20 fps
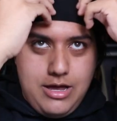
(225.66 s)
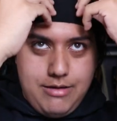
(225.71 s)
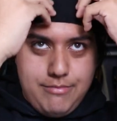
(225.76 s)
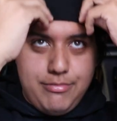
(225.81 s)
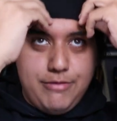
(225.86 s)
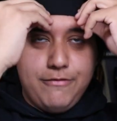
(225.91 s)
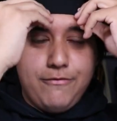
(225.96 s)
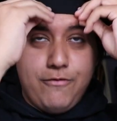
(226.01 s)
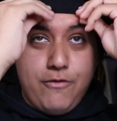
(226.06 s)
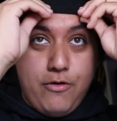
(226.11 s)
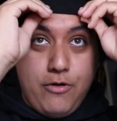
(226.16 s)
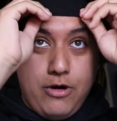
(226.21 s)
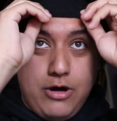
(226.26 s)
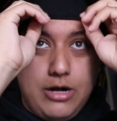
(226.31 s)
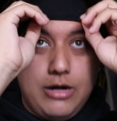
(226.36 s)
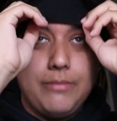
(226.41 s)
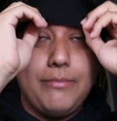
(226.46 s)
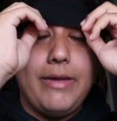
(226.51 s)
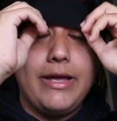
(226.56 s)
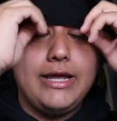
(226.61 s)

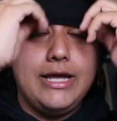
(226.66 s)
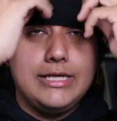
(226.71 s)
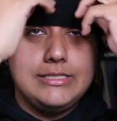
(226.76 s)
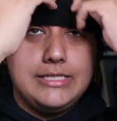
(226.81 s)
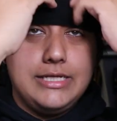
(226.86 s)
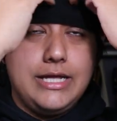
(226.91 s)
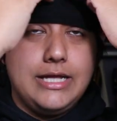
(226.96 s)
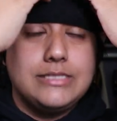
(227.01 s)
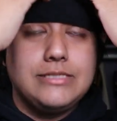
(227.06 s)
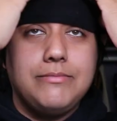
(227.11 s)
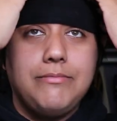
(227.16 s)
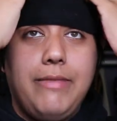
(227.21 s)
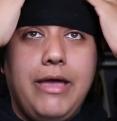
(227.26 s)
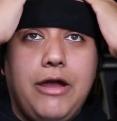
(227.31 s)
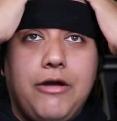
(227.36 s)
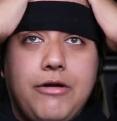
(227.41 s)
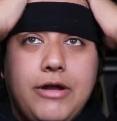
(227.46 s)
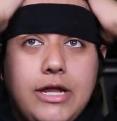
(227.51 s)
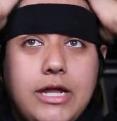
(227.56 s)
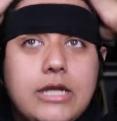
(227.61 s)
Before my cousin gets
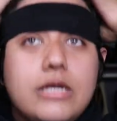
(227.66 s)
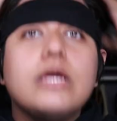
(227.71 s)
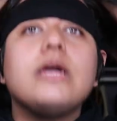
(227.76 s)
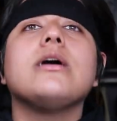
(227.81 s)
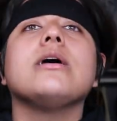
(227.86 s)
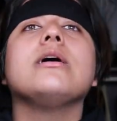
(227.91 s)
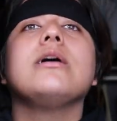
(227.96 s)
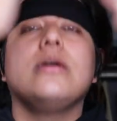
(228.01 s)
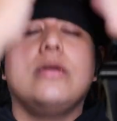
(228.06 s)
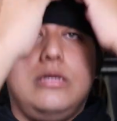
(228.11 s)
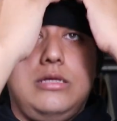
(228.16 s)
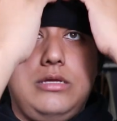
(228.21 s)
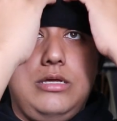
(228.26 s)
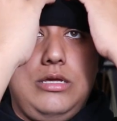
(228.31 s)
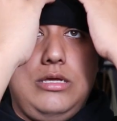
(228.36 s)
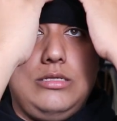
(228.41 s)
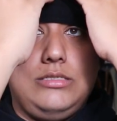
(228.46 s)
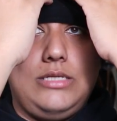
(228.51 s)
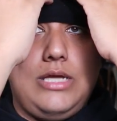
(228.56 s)
married. He's